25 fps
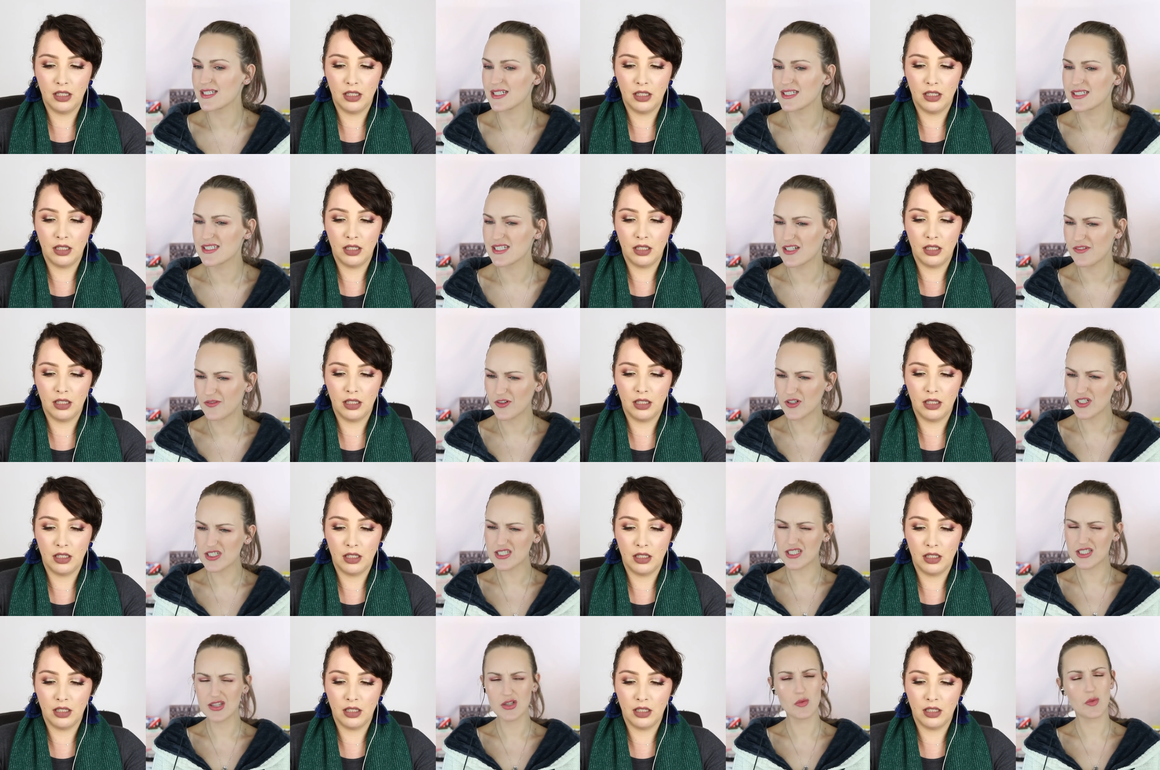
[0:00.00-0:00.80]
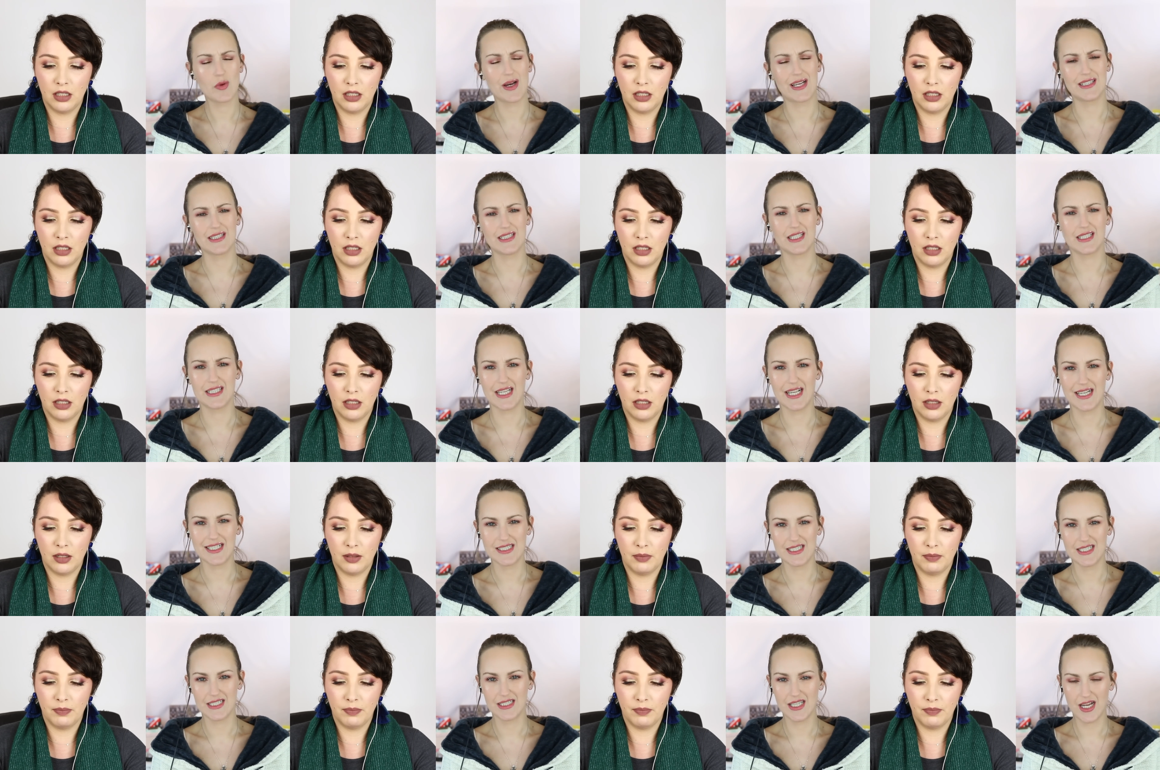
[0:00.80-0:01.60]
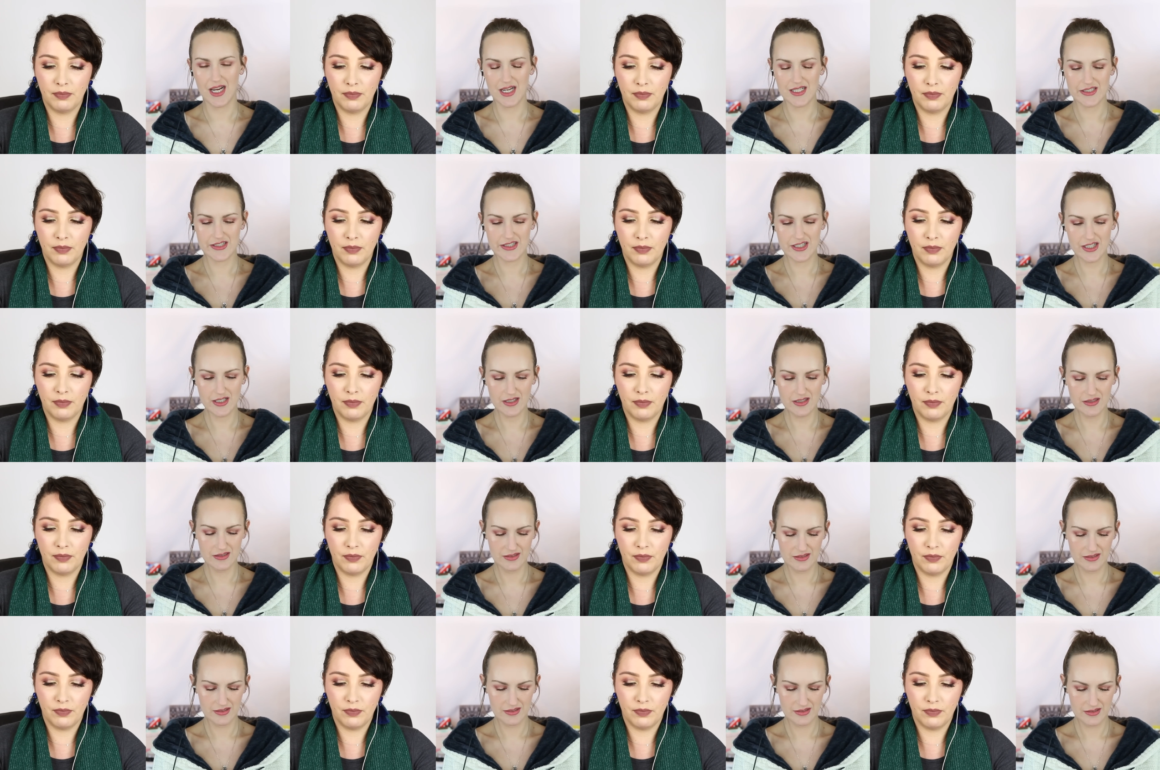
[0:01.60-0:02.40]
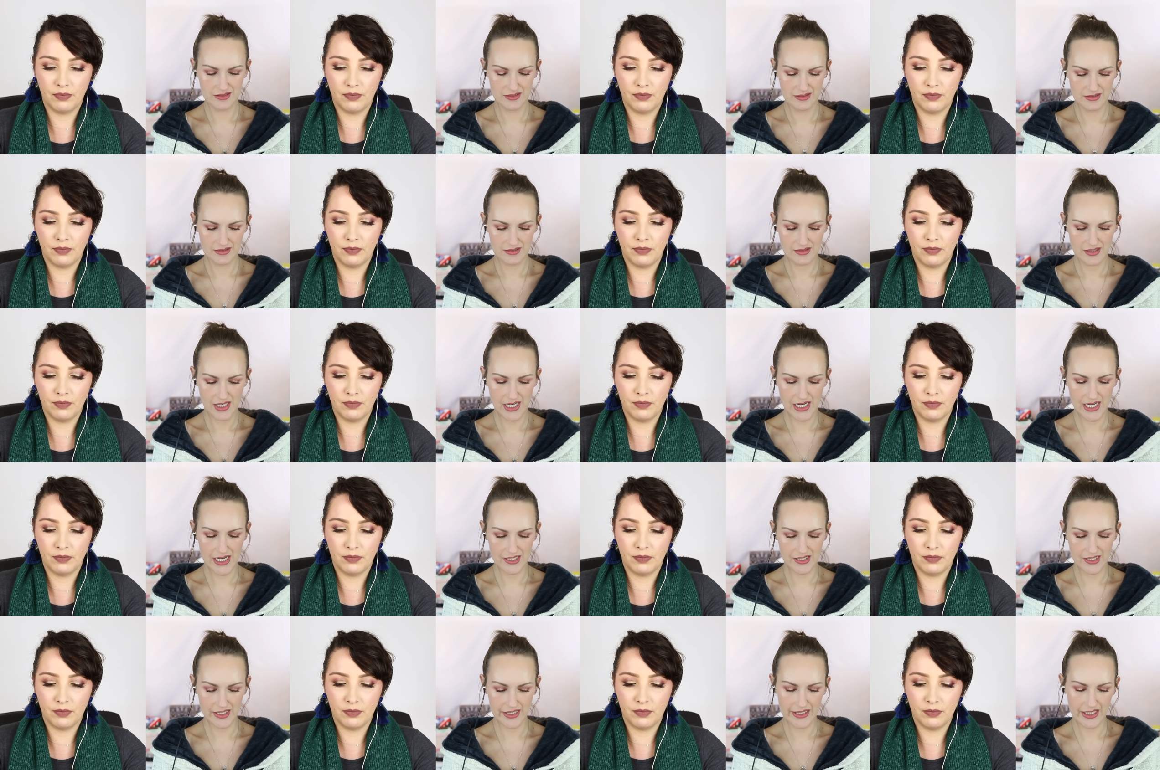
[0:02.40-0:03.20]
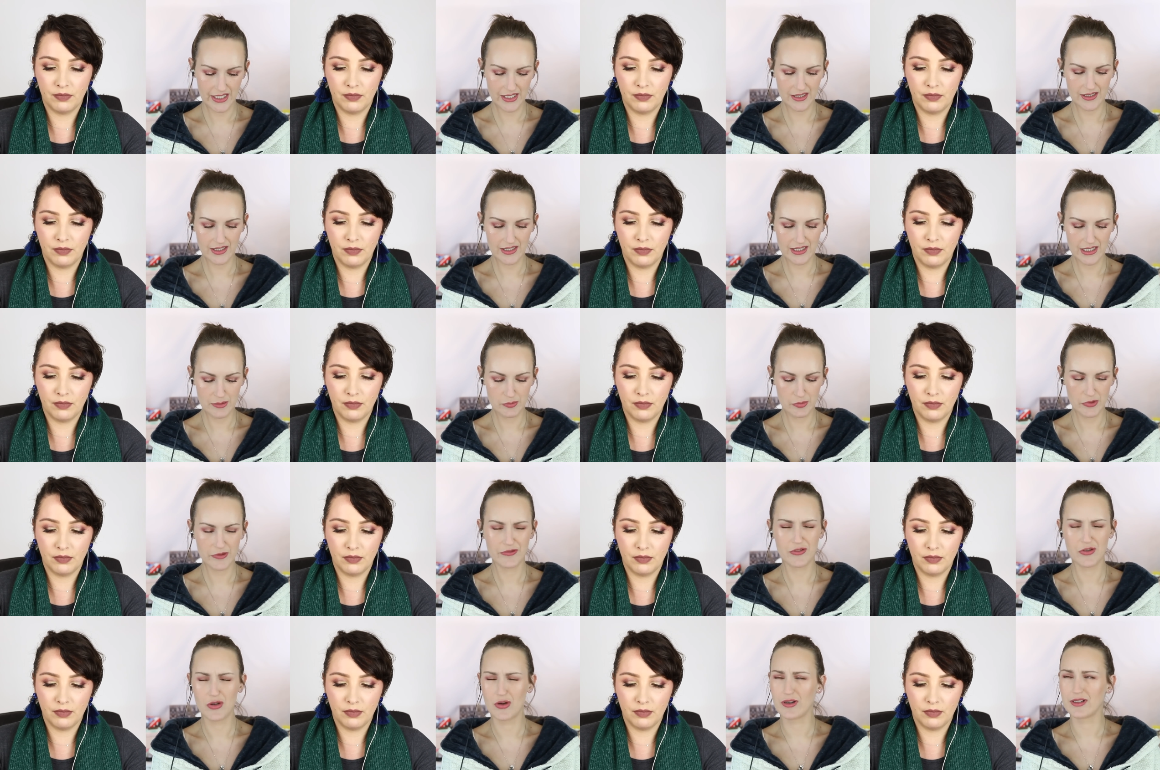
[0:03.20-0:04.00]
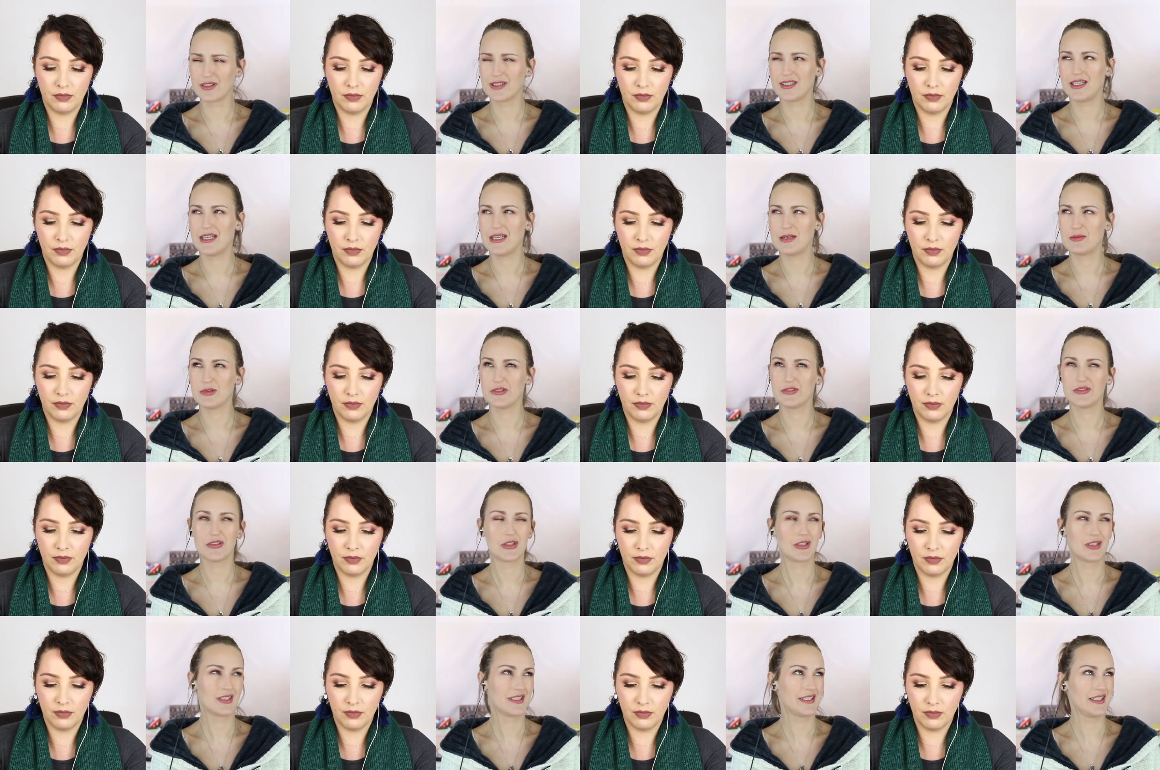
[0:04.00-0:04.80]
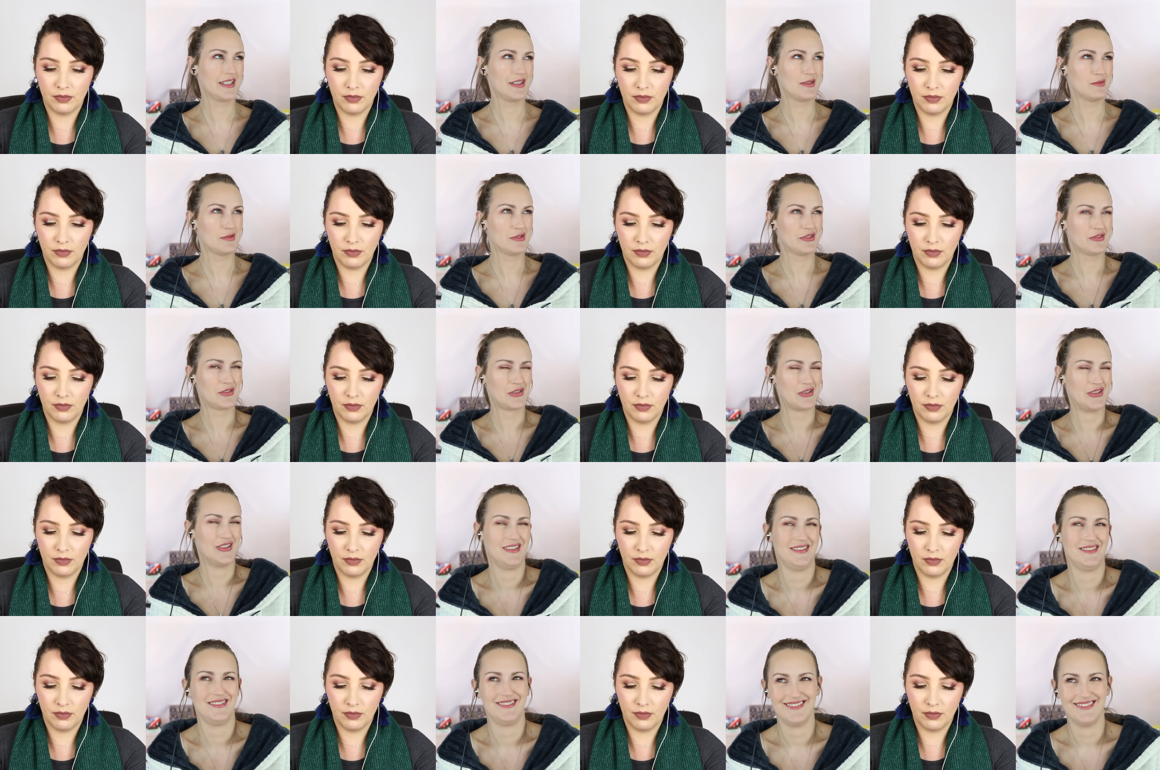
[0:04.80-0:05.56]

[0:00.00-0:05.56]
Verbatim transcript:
Speaker 1: it different to the one that they did last year? And I think the year before and the year before and the year before.